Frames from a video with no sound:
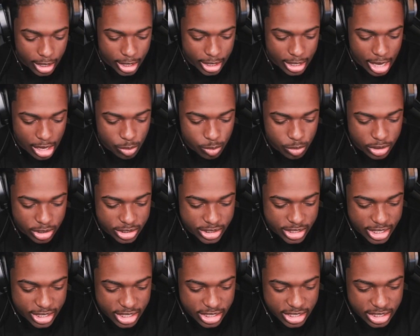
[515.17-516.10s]
and I don't want to
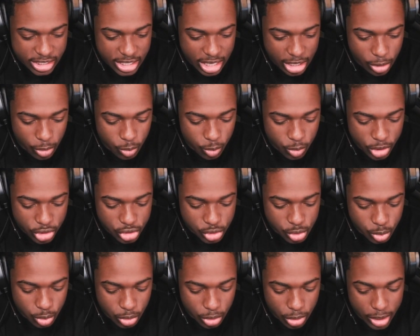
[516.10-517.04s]
say this is like a
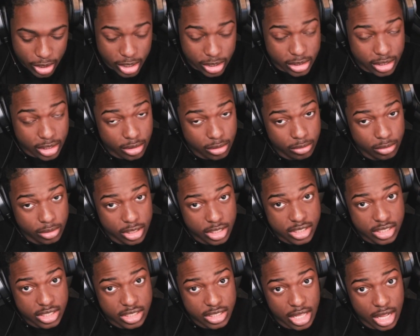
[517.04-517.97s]
ritual or anything,
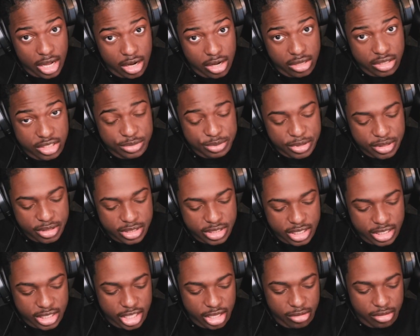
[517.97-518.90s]
this is not a
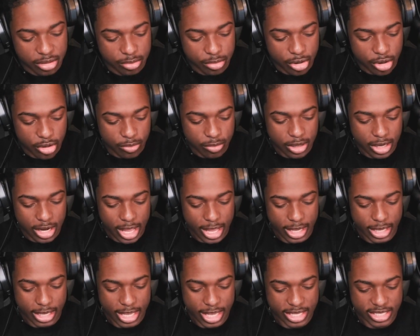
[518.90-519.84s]
conspiracy theory, bro, but
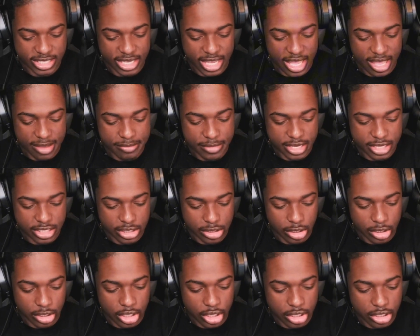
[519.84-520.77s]
like, his
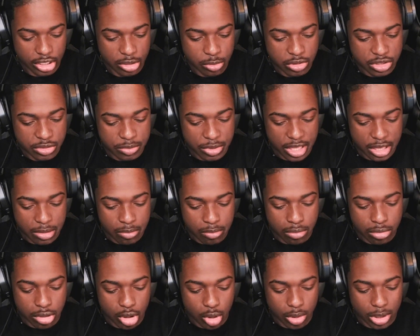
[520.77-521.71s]
image literally was
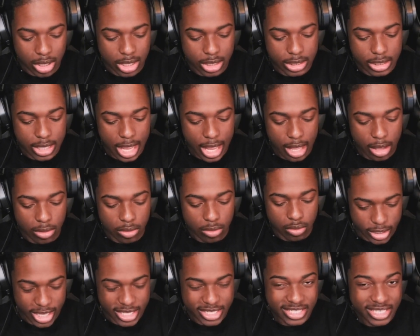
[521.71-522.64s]
being broken down.
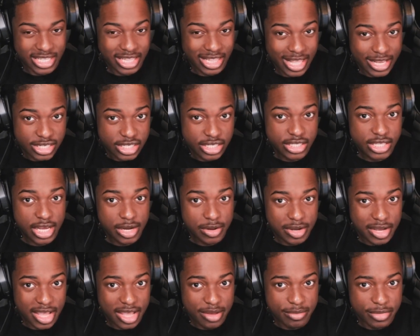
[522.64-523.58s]
His
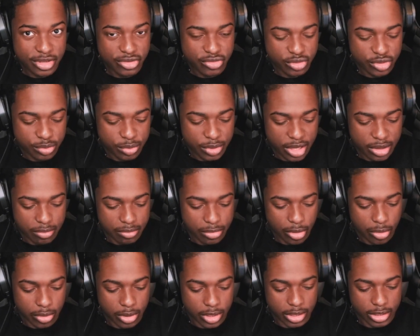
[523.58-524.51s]
legendary image was being
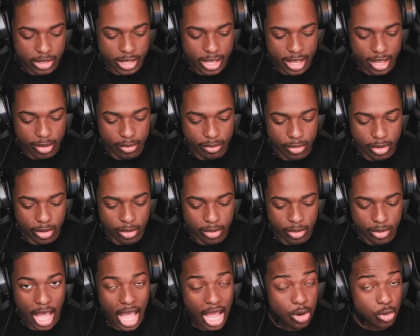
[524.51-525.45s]
broken down,
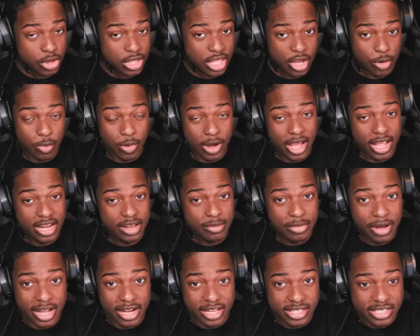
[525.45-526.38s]
bro. I don't care what
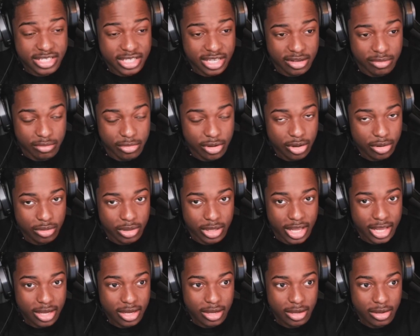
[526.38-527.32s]
anybody's seeing, bro.
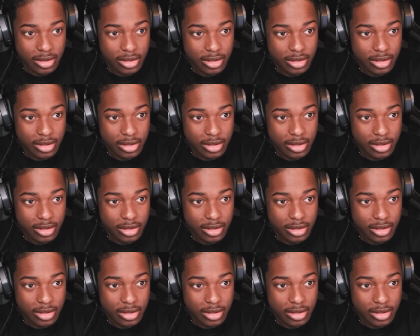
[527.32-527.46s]
Like,